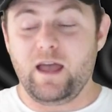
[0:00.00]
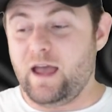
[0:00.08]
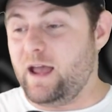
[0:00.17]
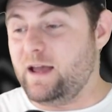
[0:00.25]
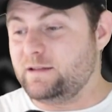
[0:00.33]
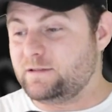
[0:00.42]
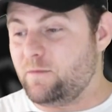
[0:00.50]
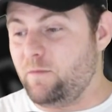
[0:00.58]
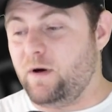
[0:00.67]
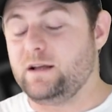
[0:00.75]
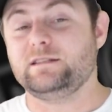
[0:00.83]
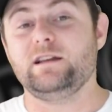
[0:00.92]
and
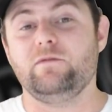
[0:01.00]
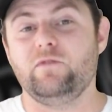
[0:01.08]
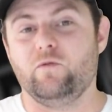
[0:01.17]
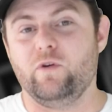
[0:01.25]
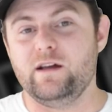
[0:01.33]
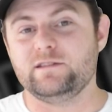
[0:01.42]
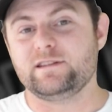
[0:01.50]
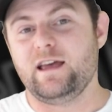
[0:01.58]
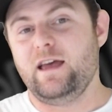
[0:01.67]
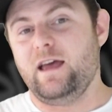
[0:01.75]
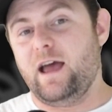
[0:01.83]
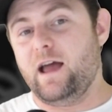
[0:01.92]
my stuff at risk
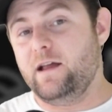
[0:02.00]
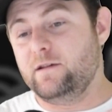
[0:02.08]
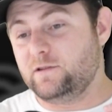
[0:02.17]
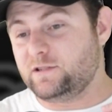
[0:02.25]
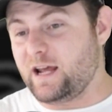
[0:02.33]
and